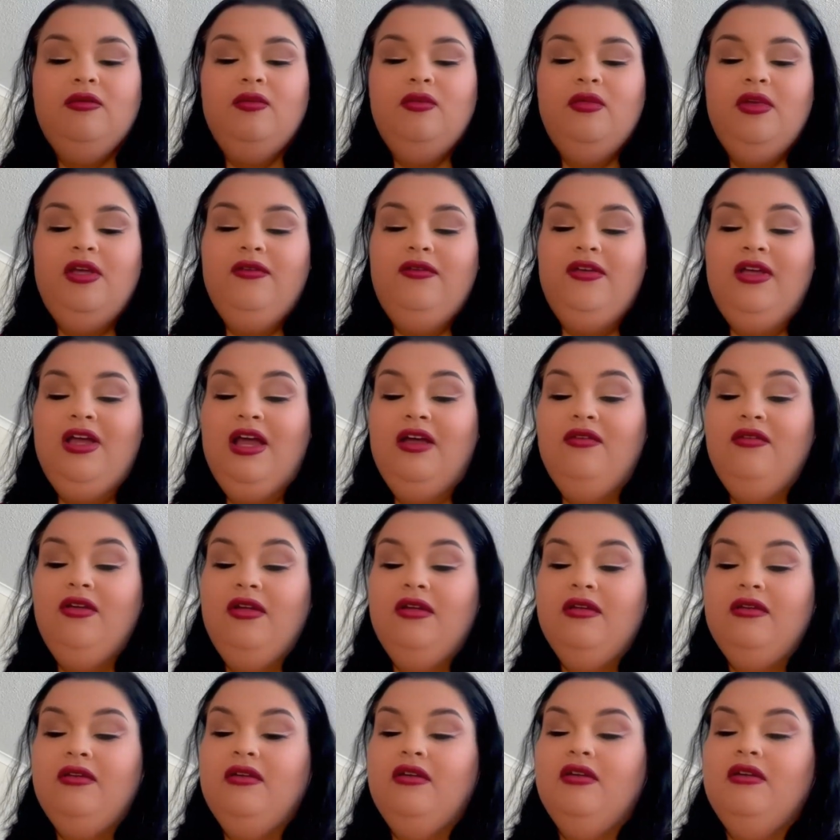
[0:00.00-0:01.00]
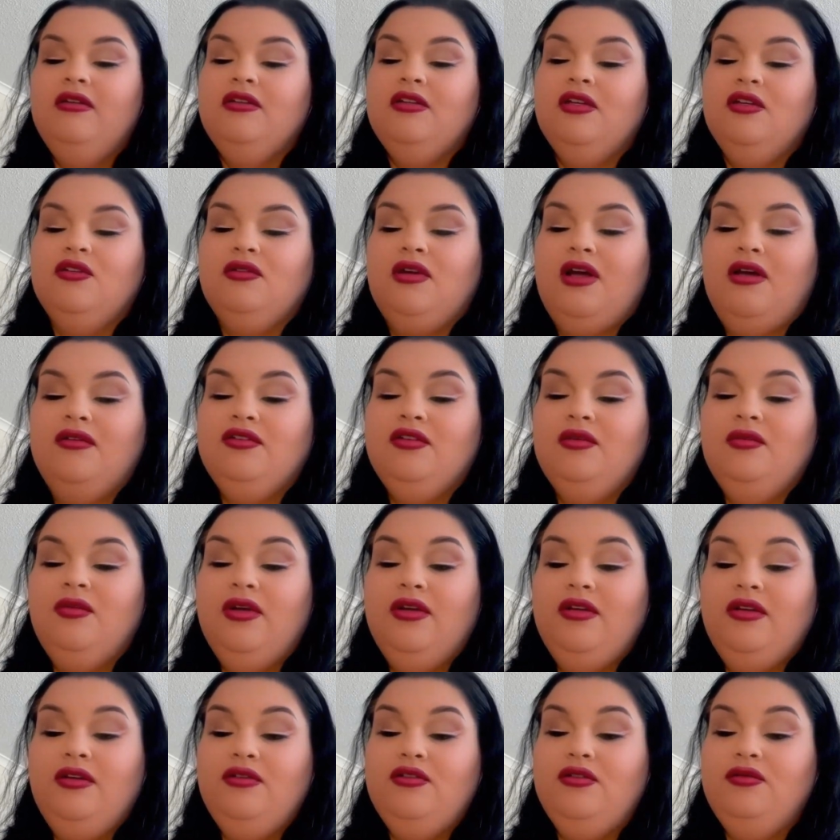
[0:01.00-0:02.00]
If you haven't subscribed to my
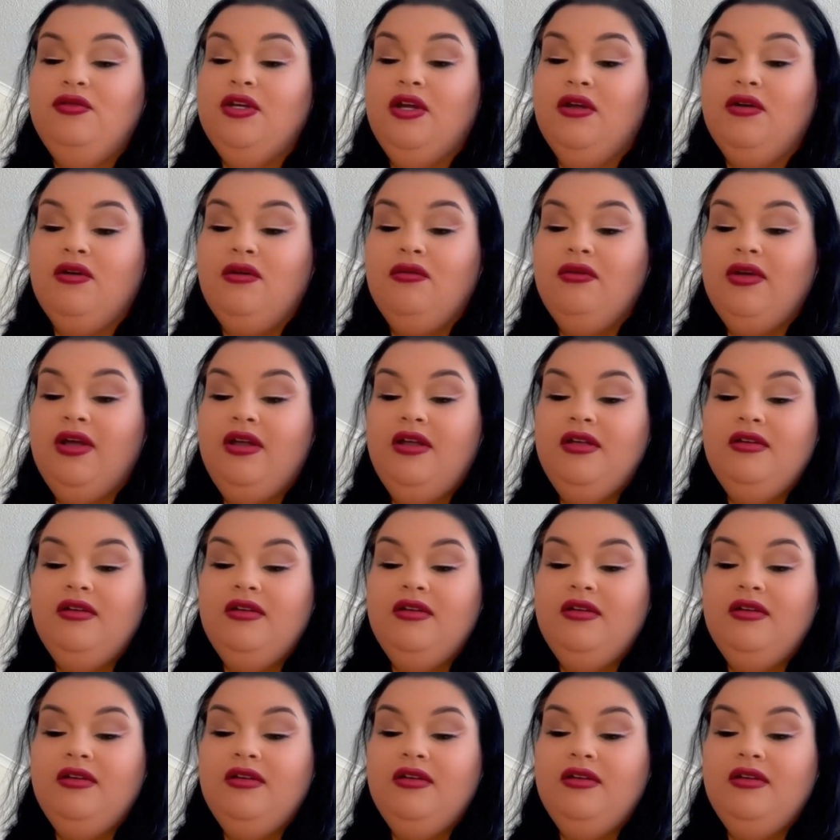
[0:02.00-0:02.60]
YouTube channel already,